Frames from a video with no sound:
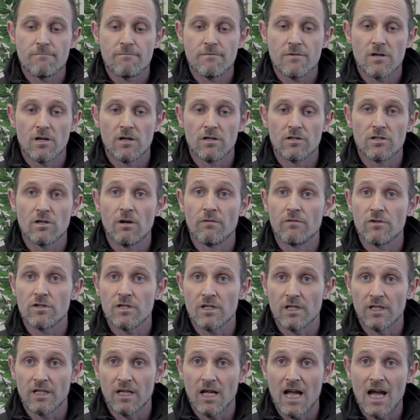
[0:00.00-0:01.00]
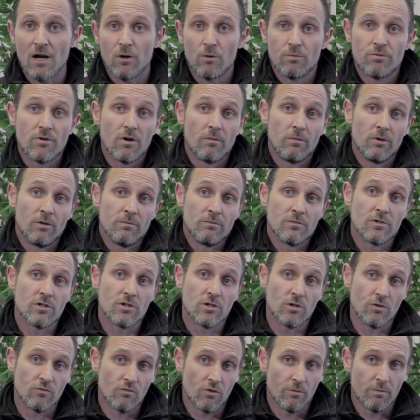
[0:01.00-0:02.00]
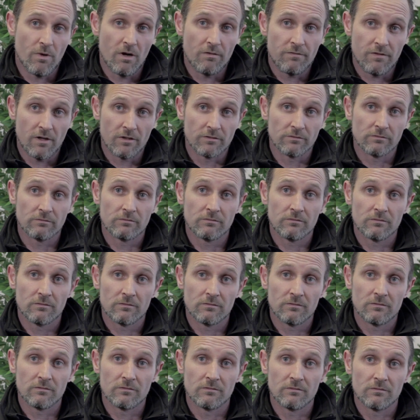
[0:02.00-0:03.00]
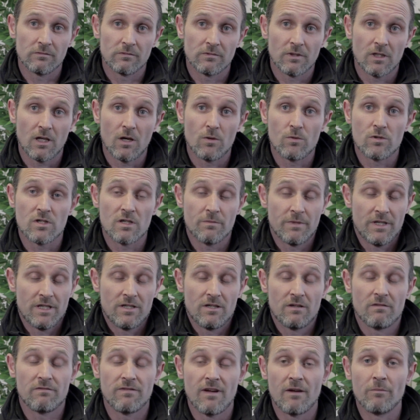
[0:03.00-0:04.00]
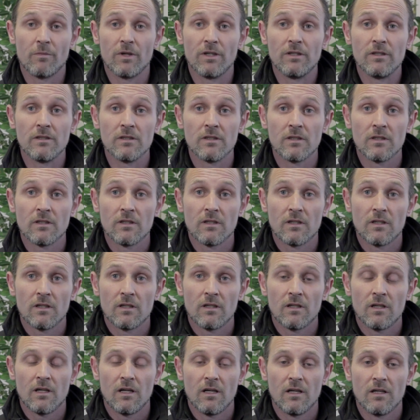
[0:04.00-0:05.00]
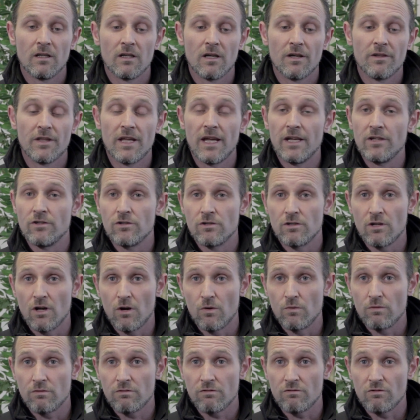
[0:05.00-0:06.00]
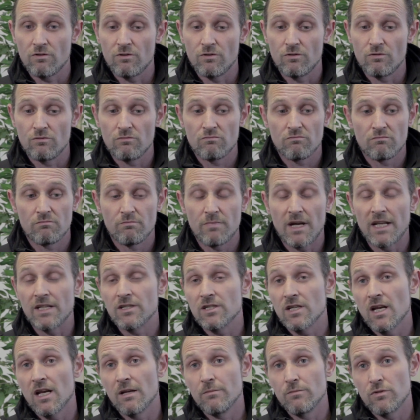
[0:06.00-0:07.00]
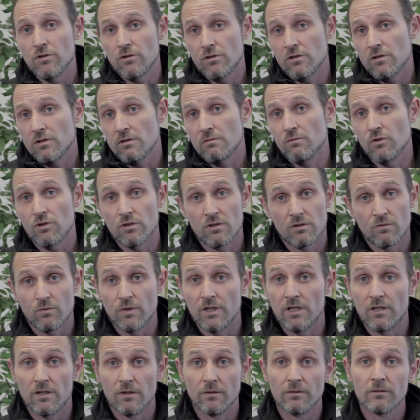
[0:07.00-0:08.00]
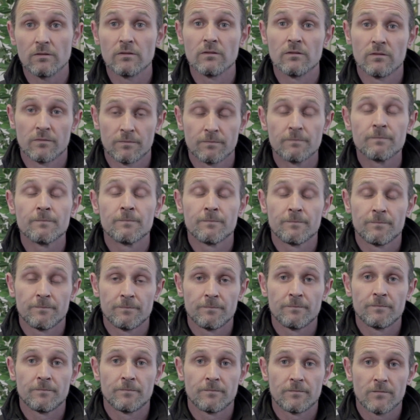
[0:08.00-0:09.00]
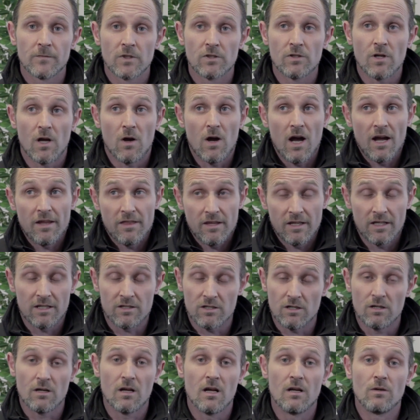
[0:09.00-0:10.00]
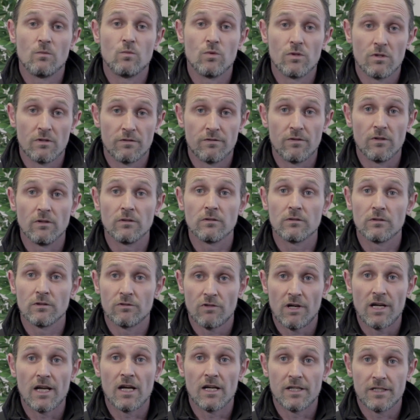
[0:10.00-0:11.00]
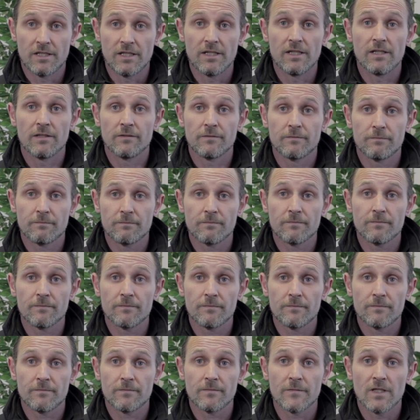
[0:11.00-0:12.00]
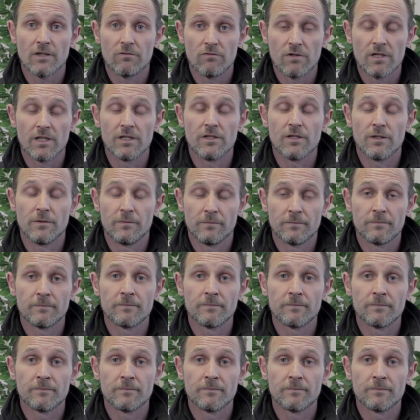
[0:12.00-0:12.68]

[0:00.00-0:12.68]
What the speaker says: Because obviously our problems do rub off on close immediate family, and they go through bad times just as much as we do. So I think it's a wonderful, great idea. I really do.